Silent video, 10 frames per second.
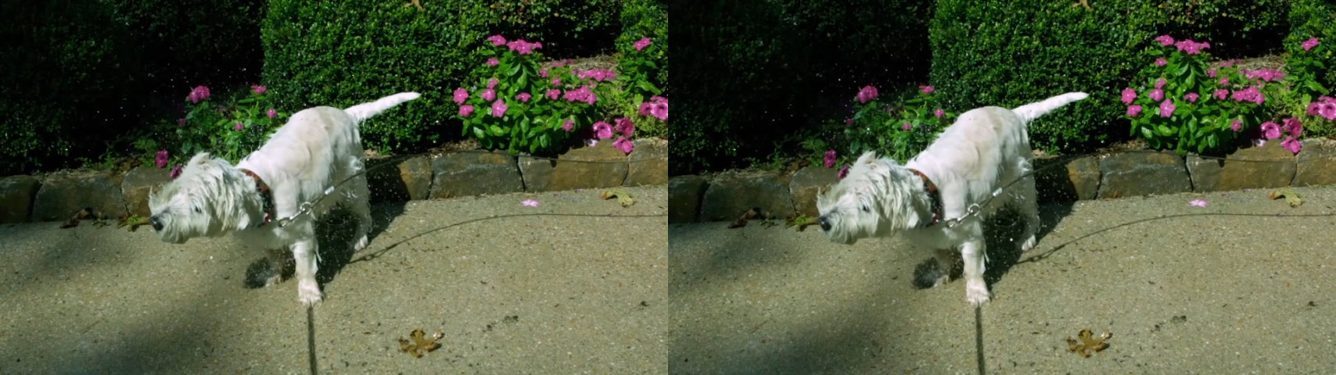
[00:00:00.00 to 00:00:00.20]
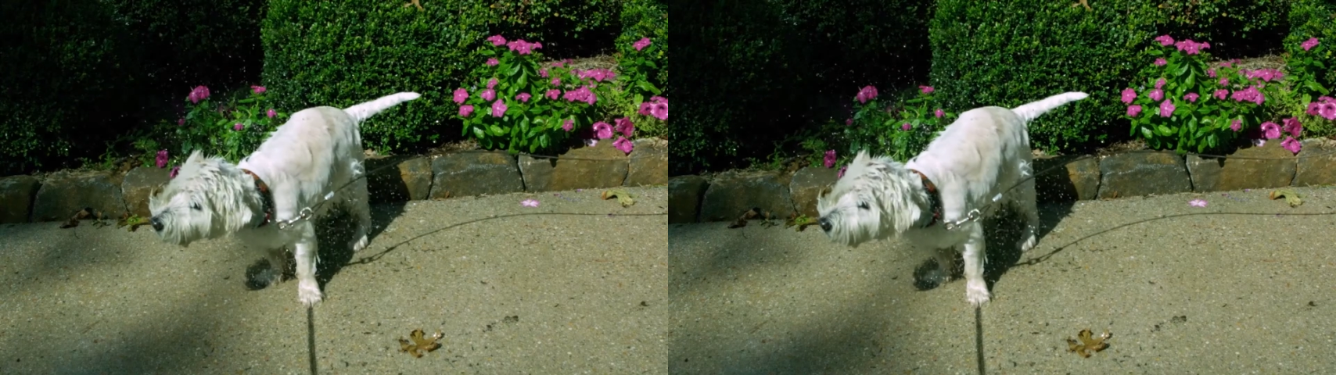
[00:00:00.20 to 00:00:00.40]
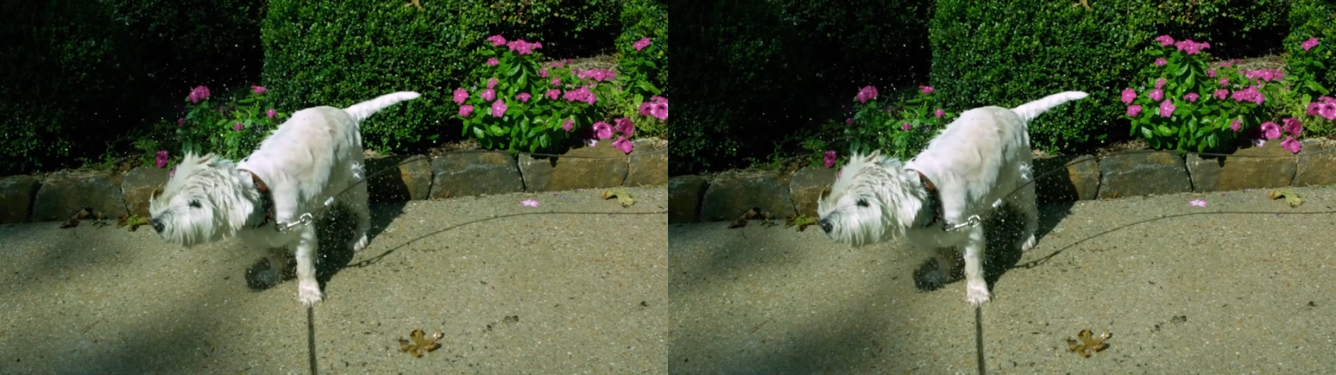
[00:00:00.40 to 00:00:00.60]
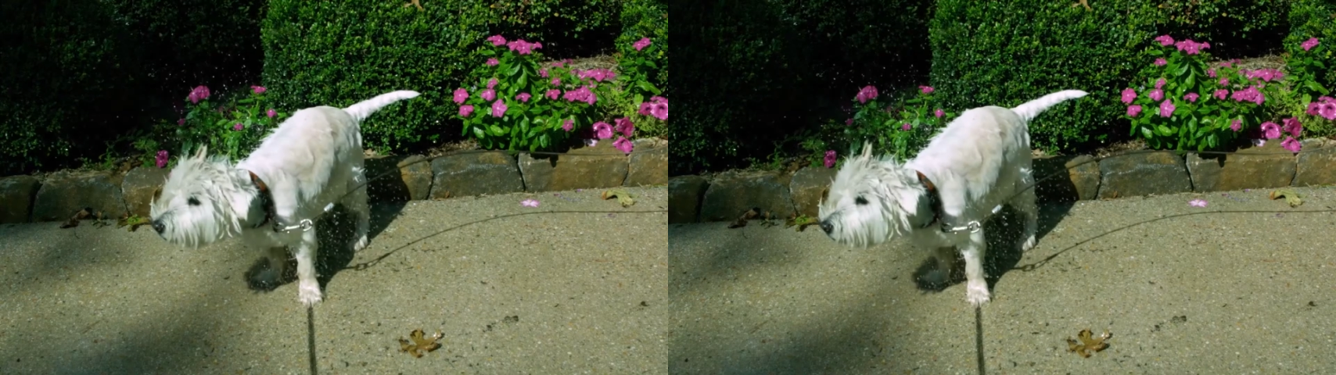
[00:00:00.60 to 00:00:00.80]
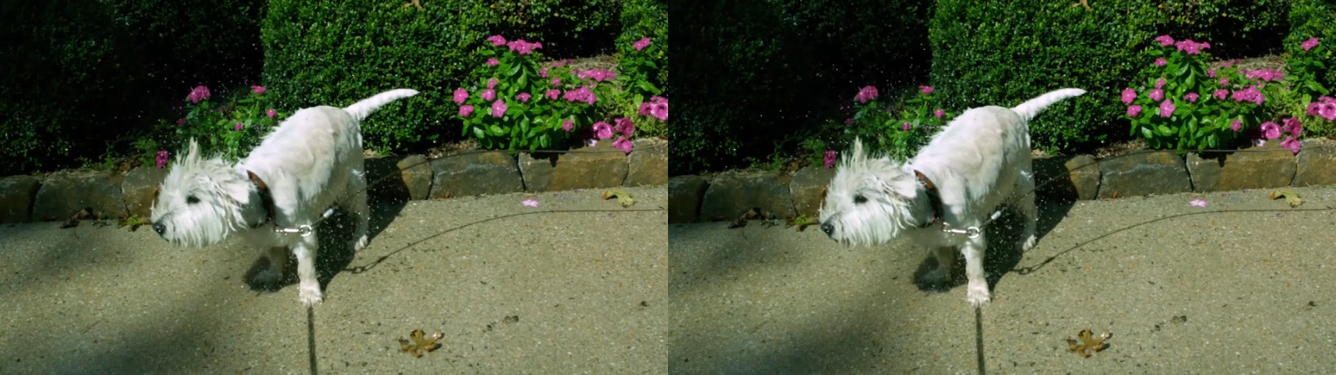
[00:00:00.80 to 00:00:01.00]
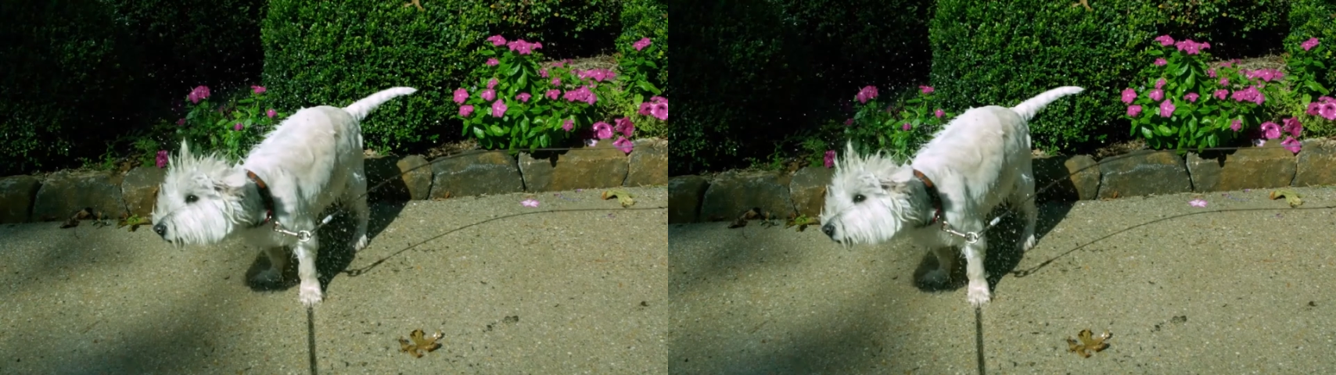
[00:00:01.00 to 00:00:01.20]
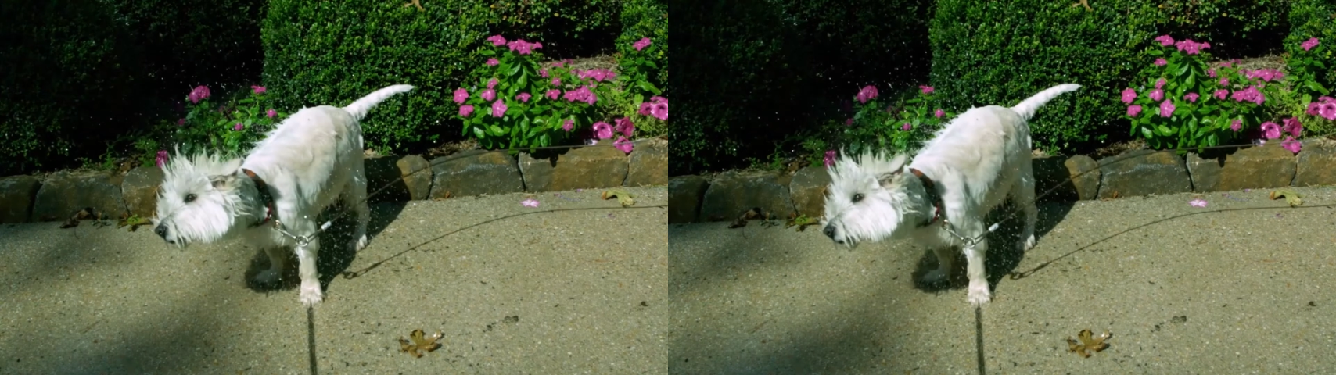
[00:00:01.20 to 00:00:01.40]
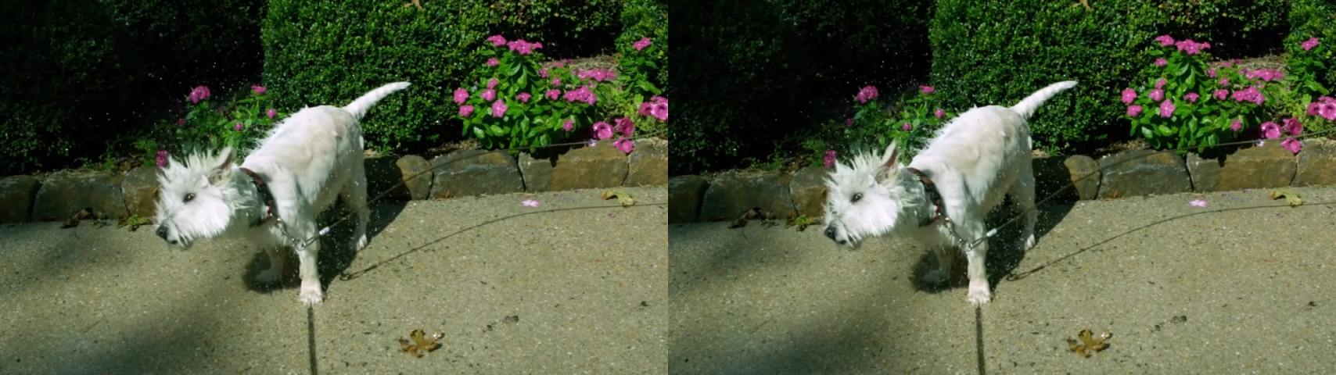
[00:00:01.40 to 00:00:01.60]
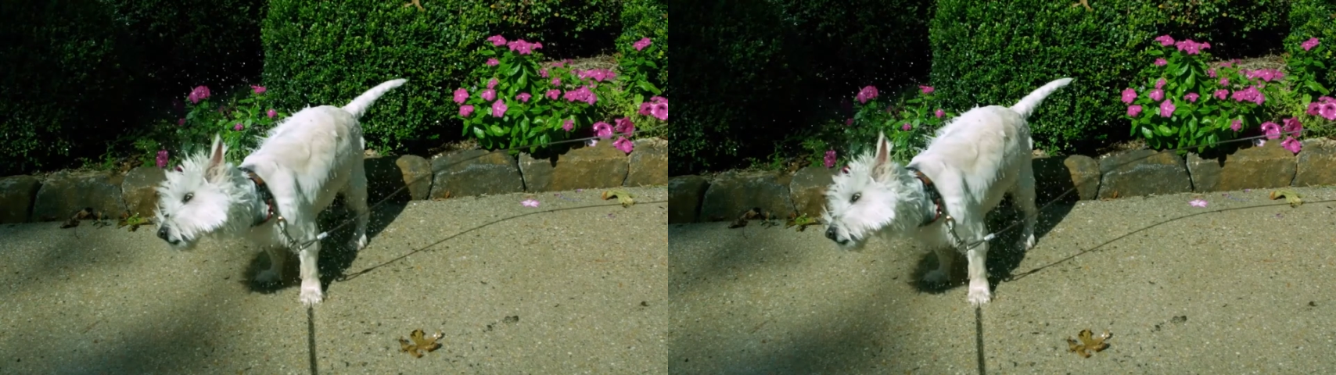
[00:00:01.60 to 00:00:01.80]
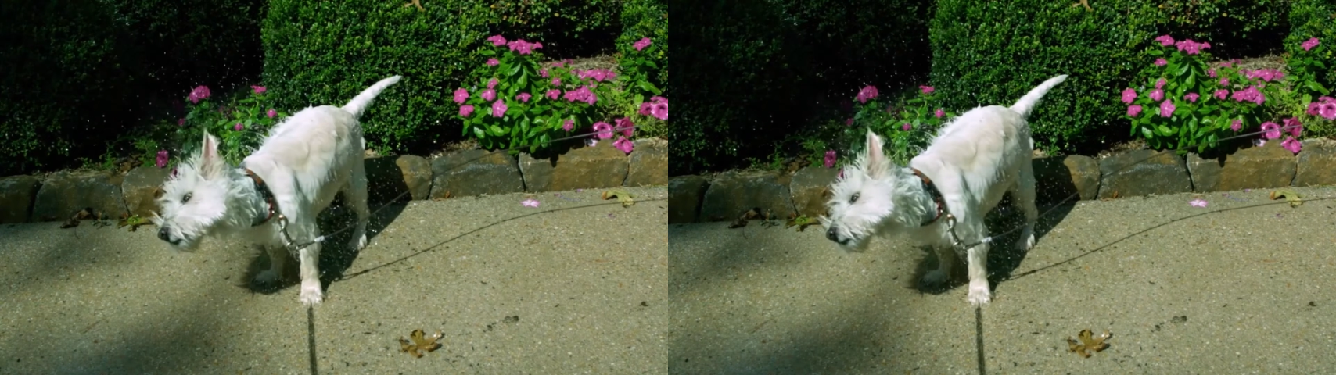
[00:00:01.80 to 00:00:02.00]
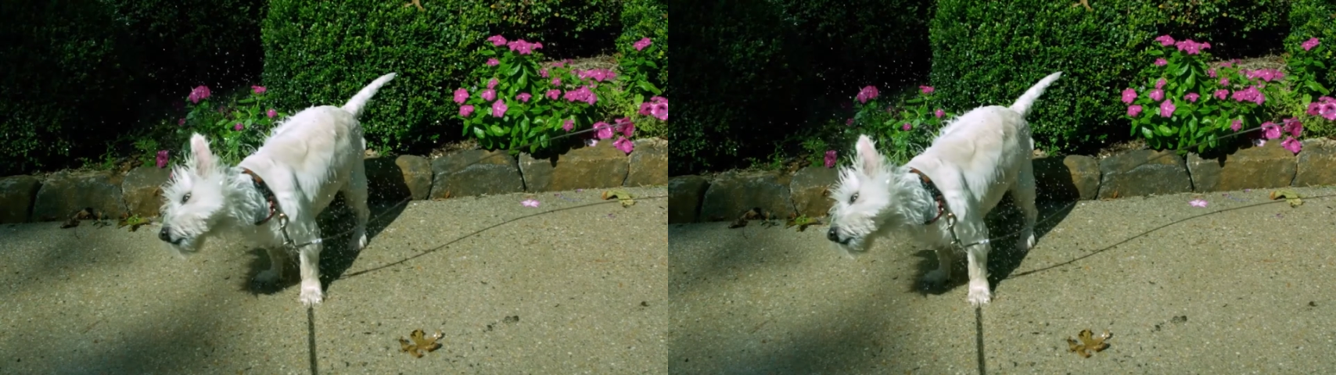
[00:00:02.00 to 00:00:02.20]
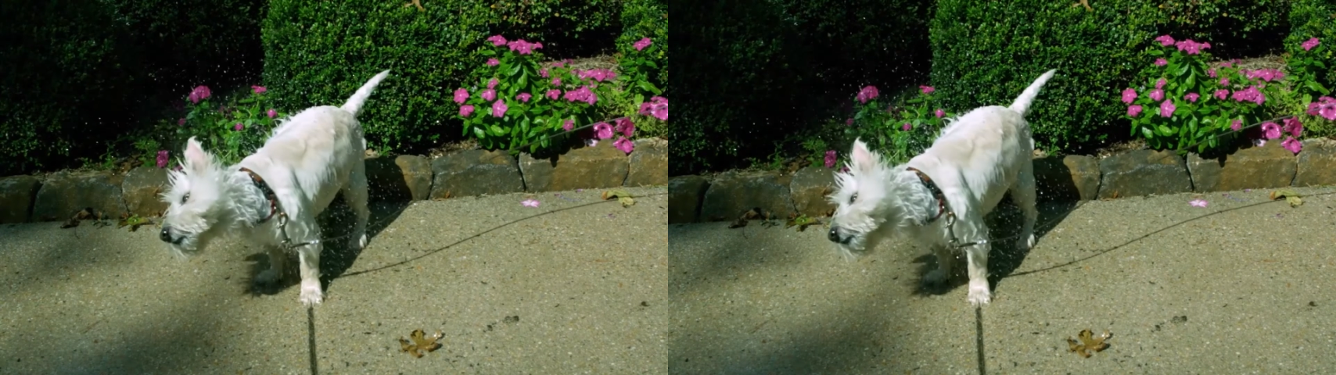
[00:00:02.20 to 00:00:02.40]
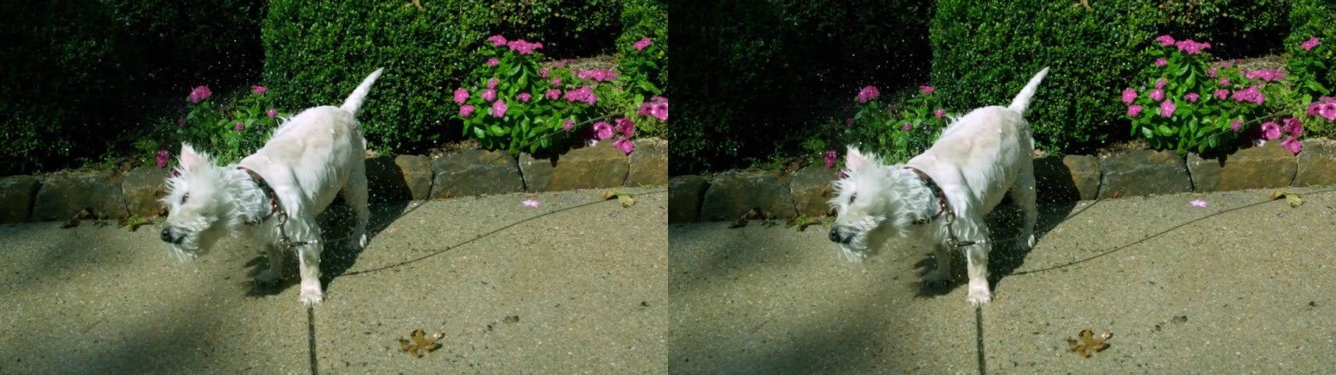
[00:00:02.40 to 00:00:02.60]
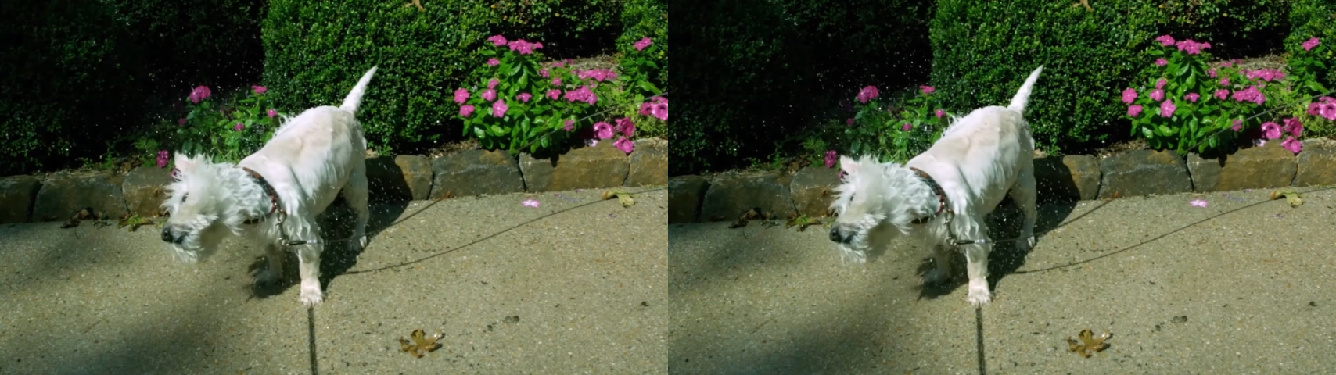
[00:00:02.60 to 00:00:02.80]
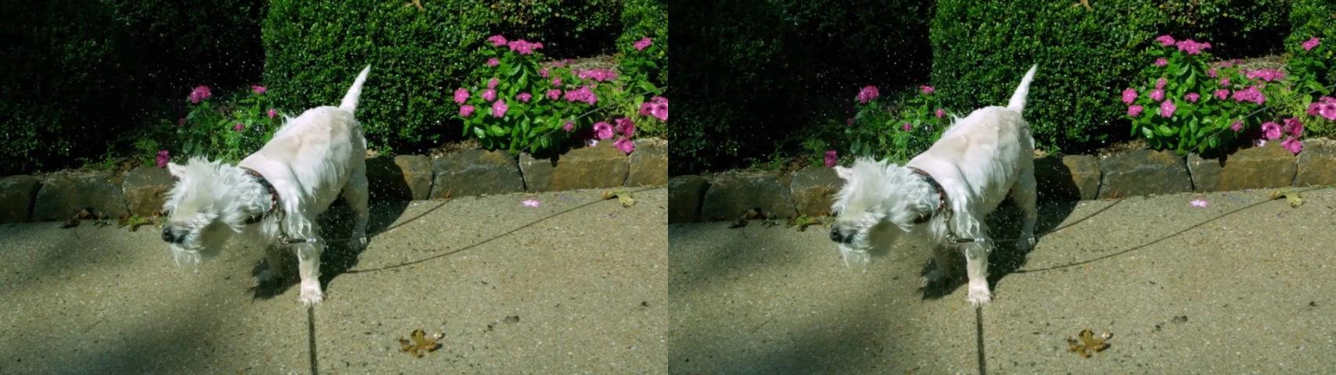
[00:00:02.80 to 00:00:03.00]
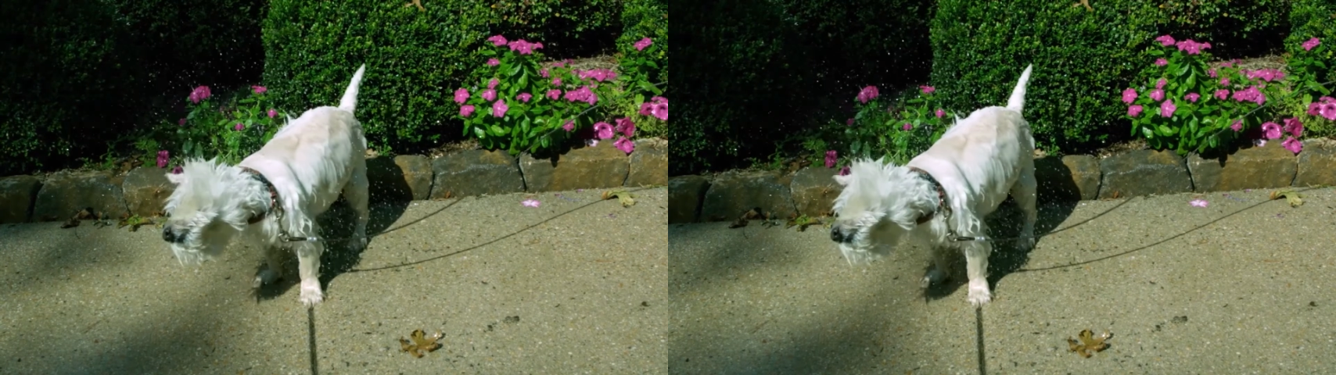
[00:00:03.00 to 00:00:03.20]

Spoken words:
Nobody's mouth can be seen.